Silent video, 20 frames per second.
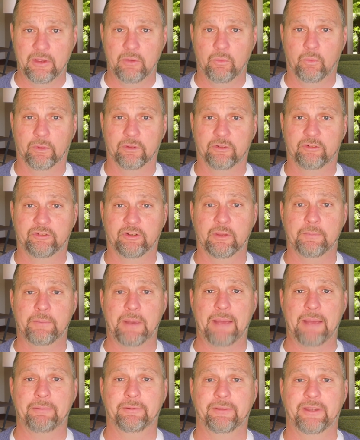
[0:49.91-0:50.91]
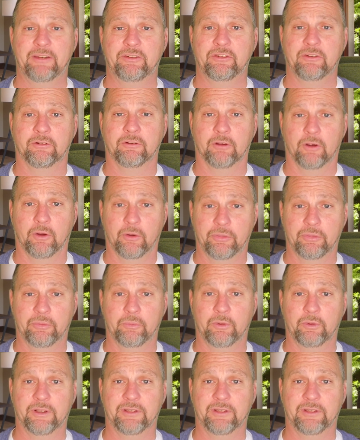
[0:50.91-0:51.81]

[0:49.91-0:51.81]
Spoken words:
will ensure the population growth will